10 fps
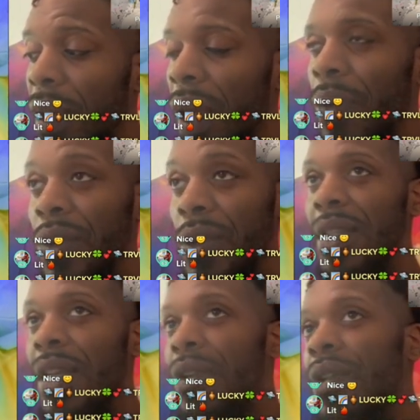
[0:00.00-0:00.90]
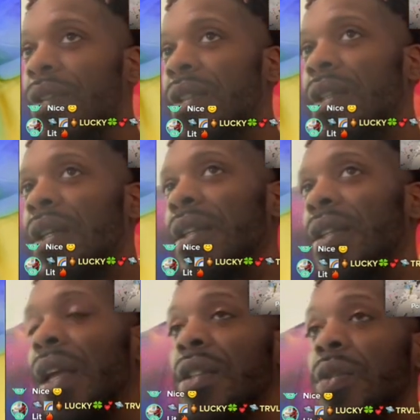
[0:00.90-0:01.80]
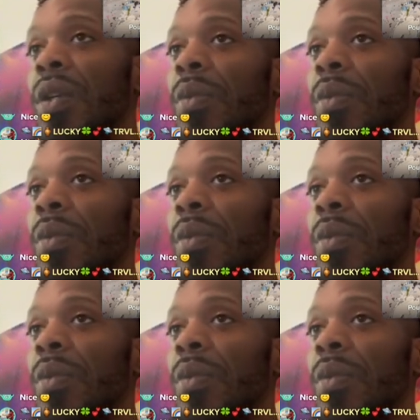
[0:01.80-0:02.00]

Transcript: I was gonna say you can see it next